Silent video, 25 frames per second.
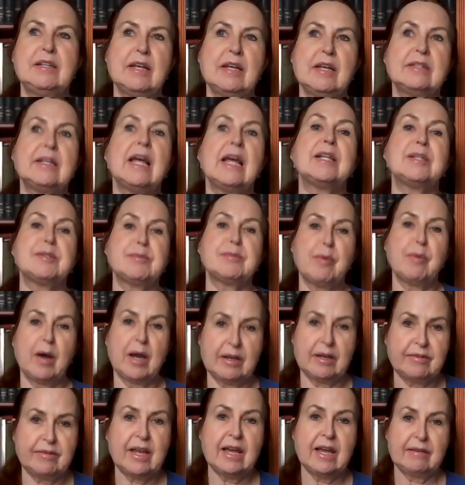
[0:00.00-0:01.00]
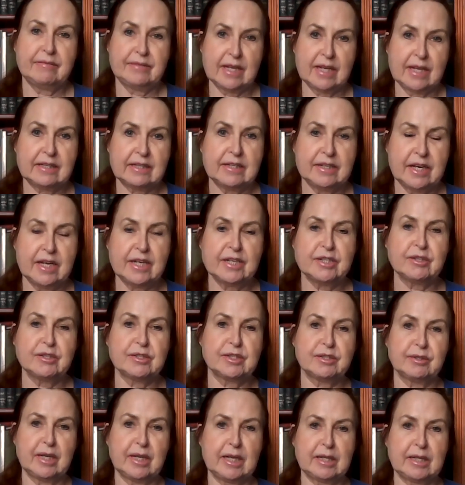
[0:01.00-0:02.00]
That's why we have
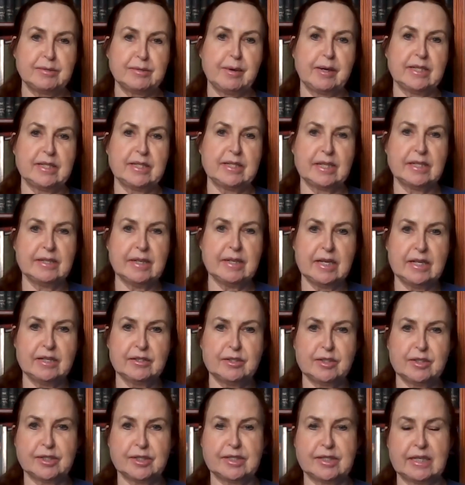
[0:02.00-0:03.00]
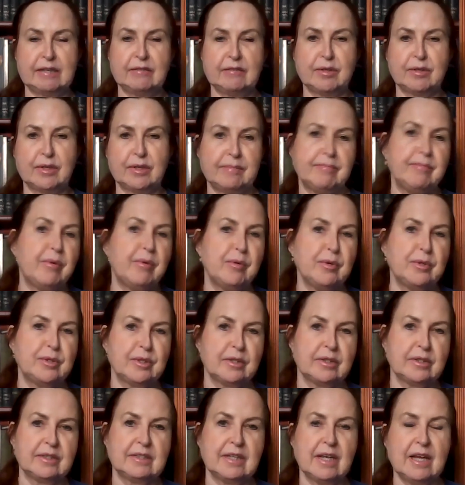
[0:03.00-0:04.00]
declination. So that's why it's interesting or
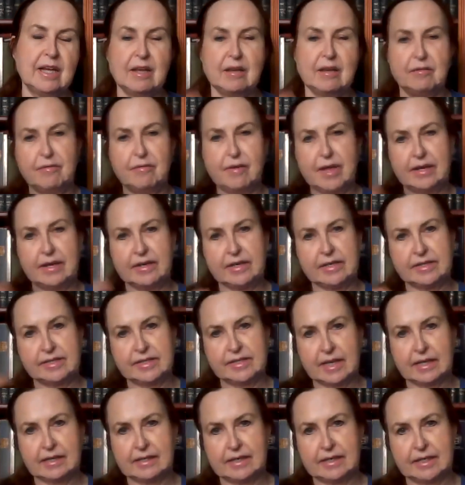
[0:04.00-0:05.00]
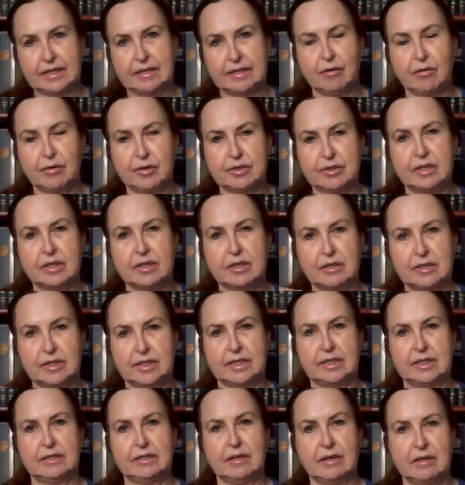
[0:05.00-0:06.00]
important where exactly on
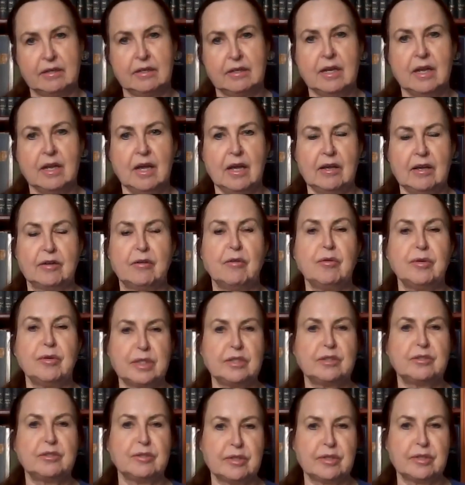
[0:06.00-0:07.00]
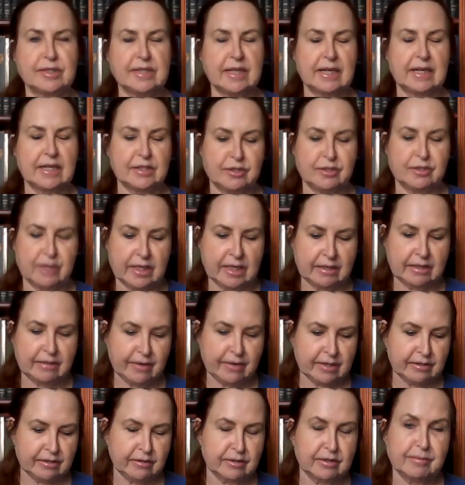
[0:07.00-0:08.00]
the according to the celestial
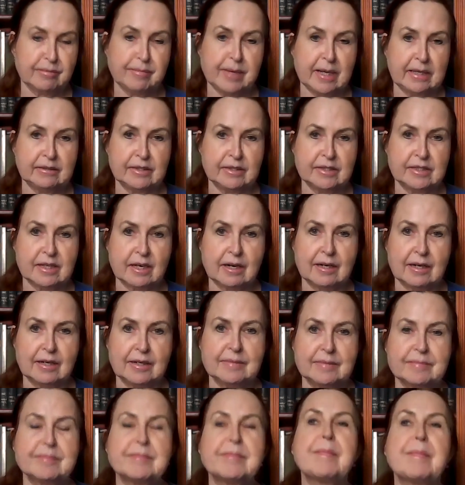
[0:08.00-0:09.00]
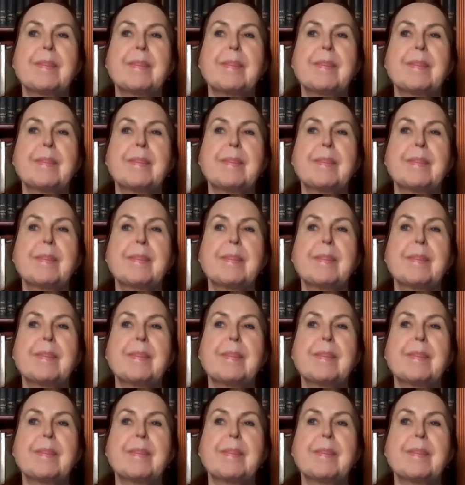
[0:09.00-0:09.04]
equator the planets are.